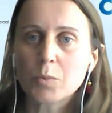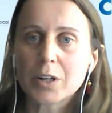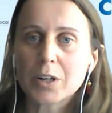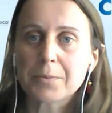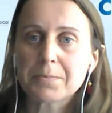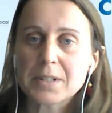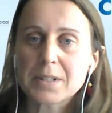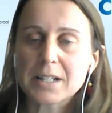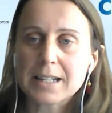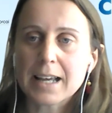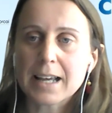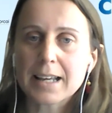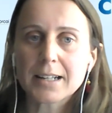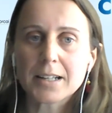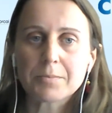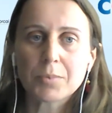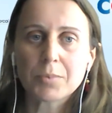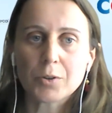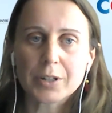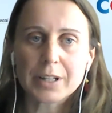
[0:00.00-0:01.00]
with up to 10
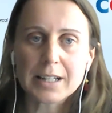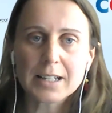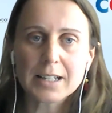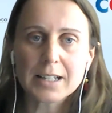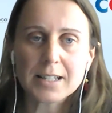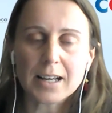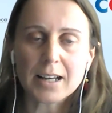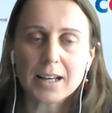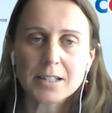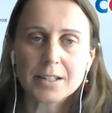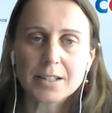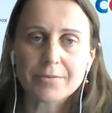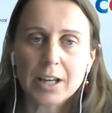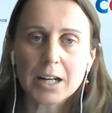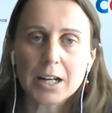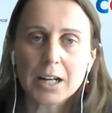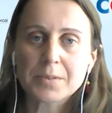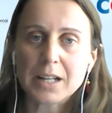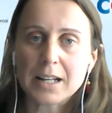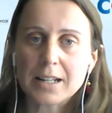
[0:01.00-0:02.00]
employees and
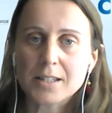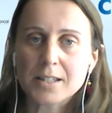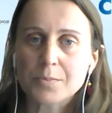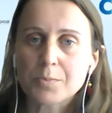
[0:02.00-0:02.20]
developed and